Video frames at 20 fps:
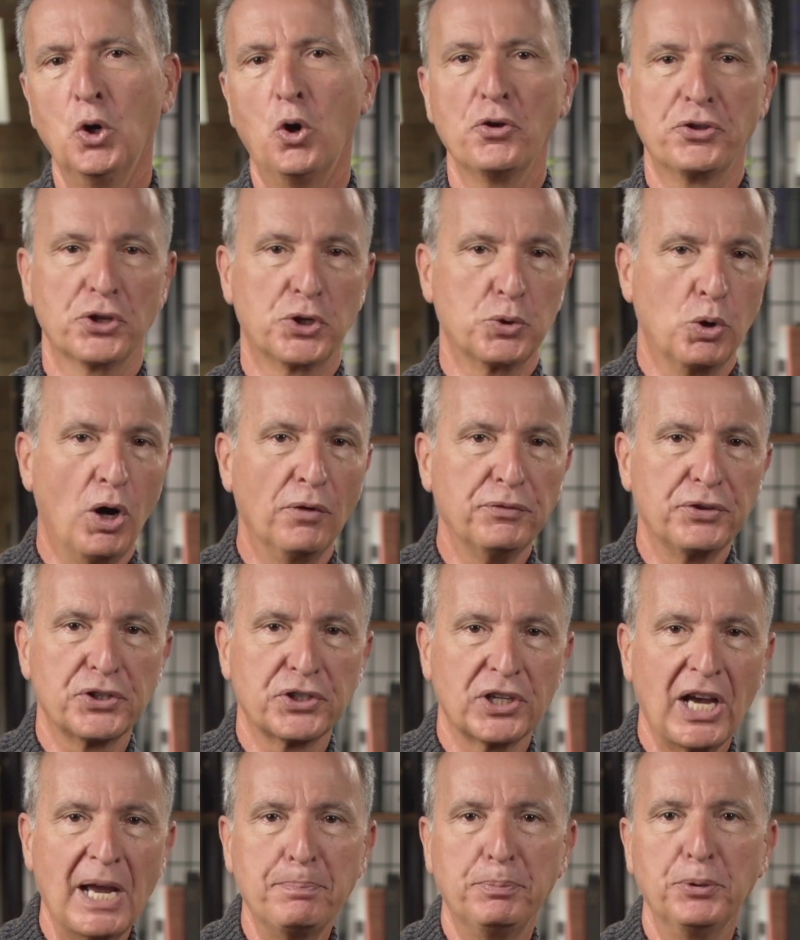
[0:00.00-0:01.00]
or the 12
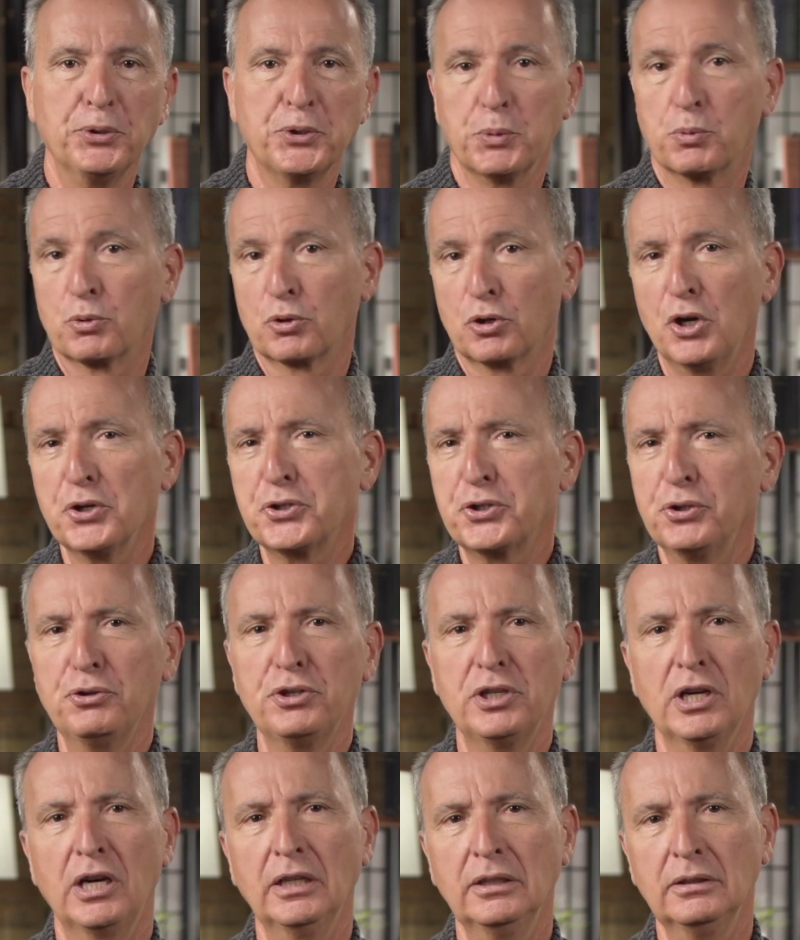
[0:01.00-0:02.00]
disciples who were also
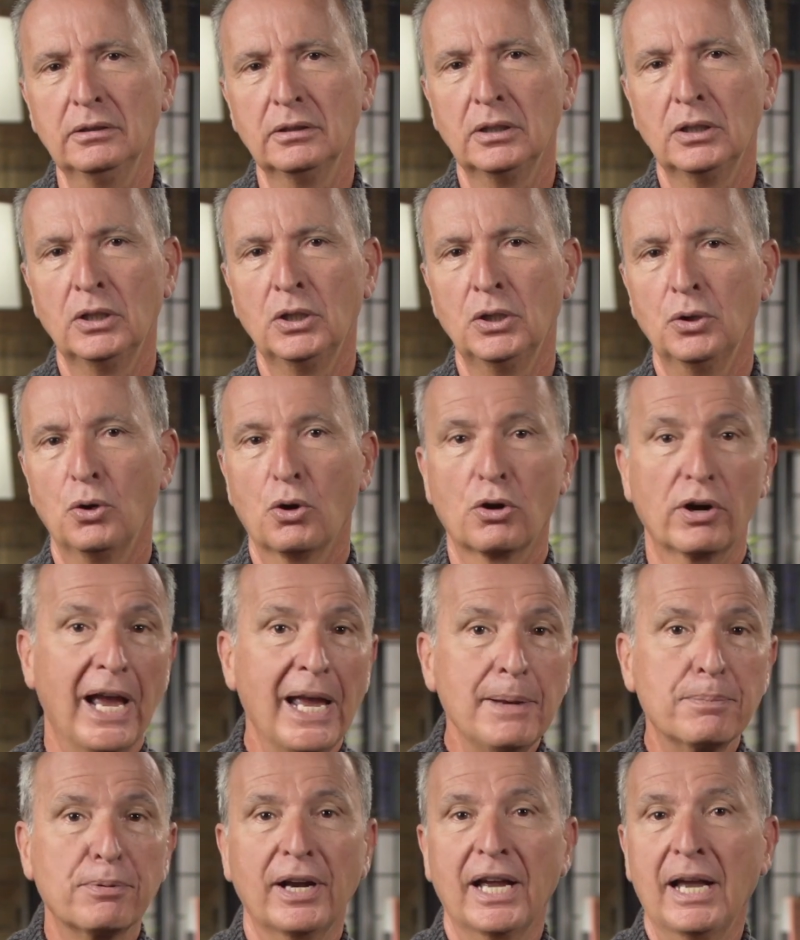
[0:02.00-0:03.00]
young, or
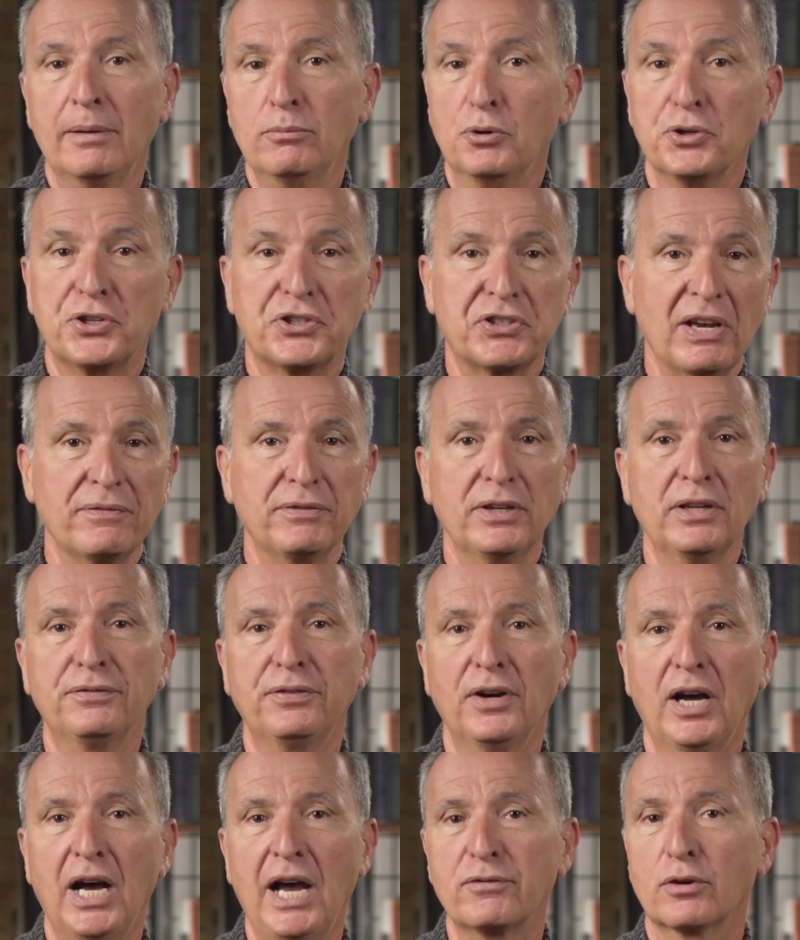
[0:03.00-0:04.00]
Abraham, who was
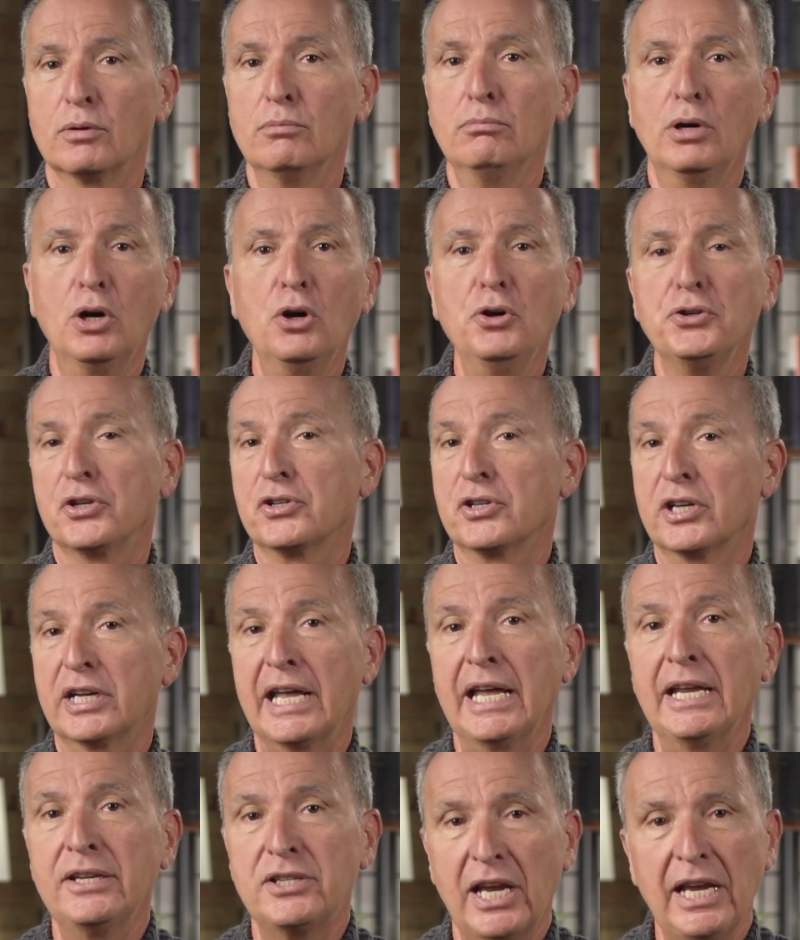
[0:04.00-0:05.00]
75, or Moses at
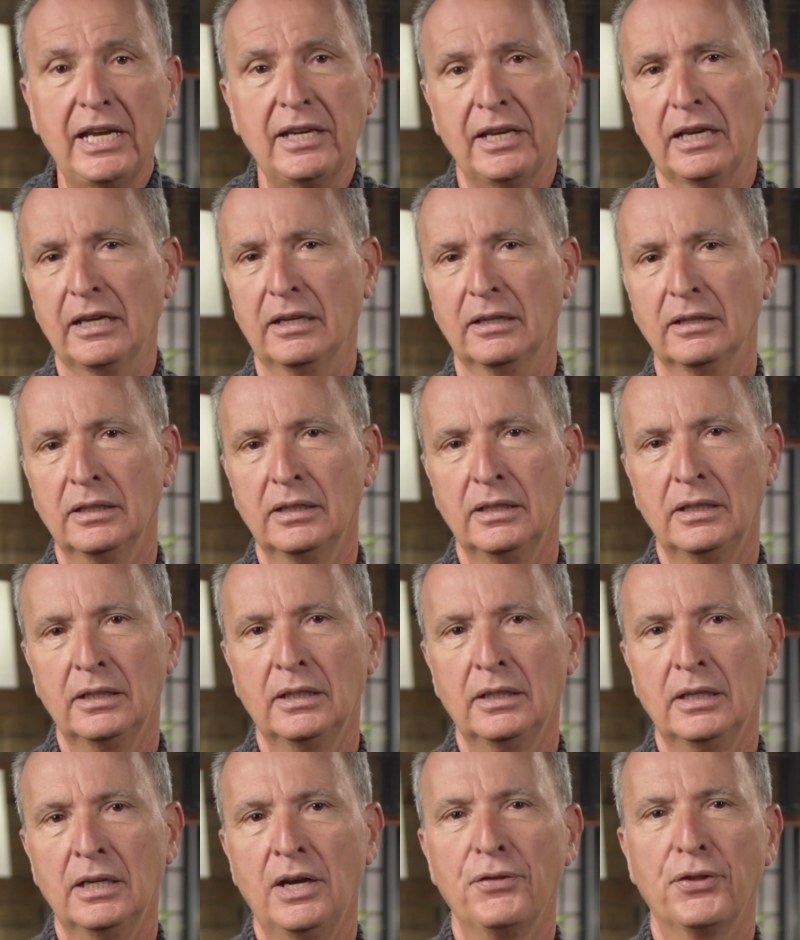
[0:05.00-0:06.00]
age 80.
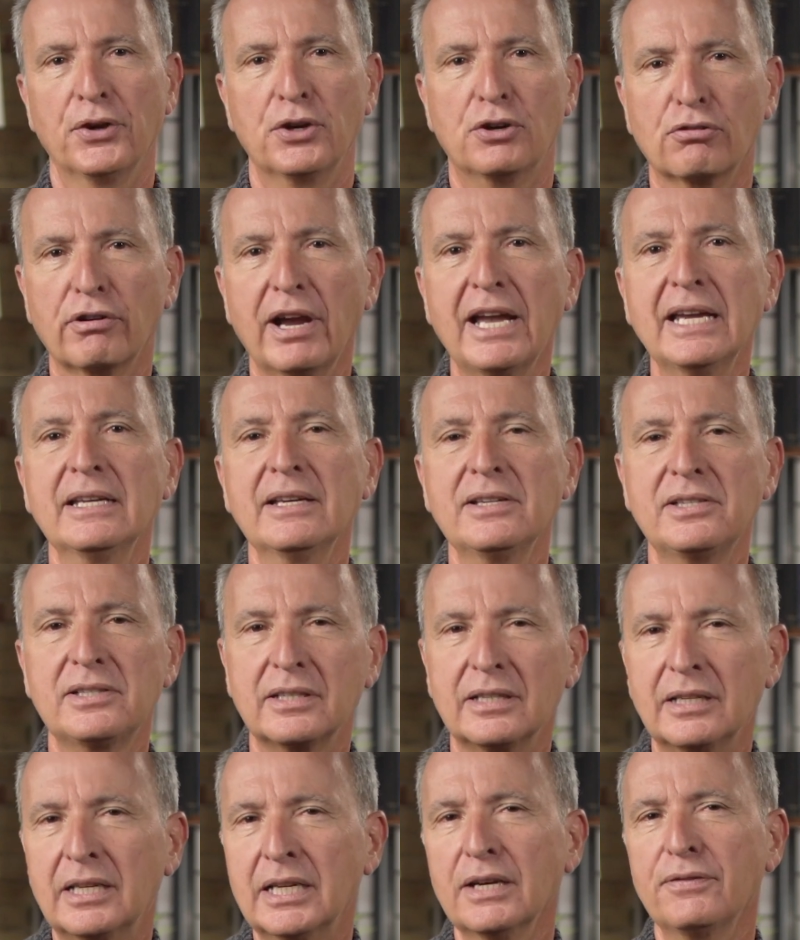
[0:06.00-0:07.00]
The
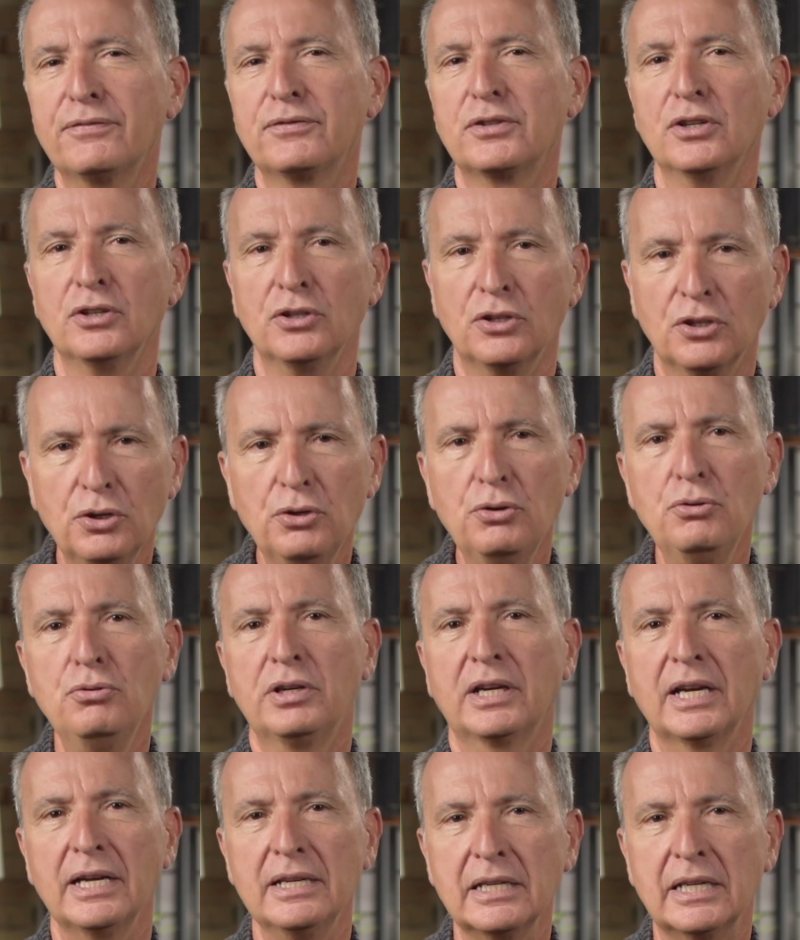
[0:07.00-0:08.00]
greatest gift you
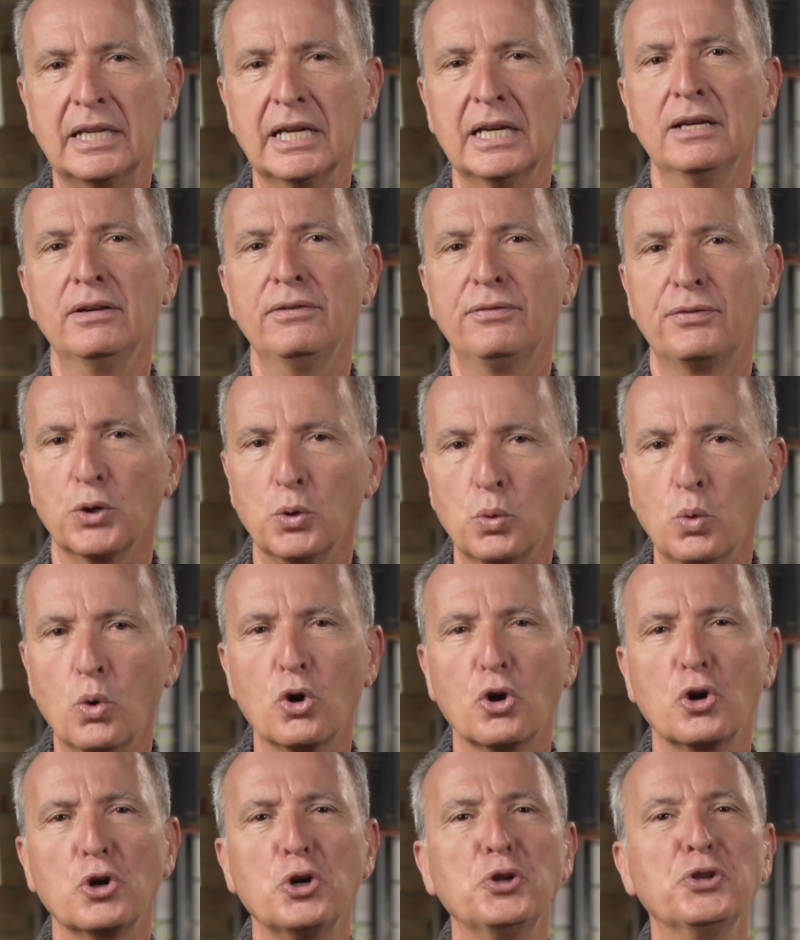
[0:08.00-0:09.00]
can give the
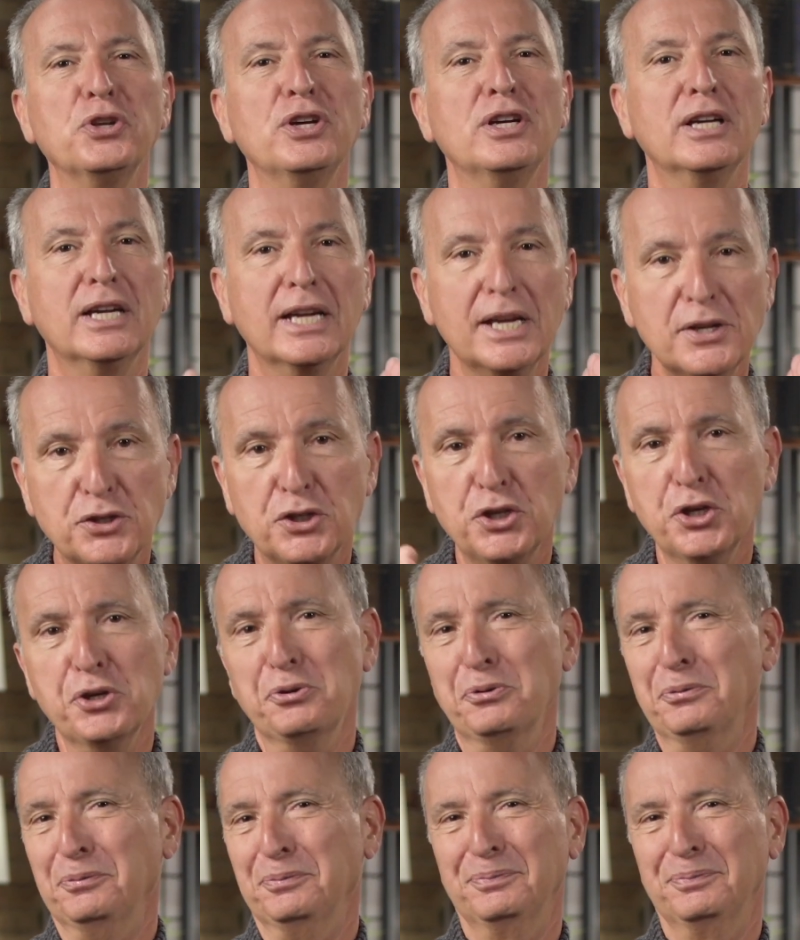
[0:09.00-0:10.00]
world is you.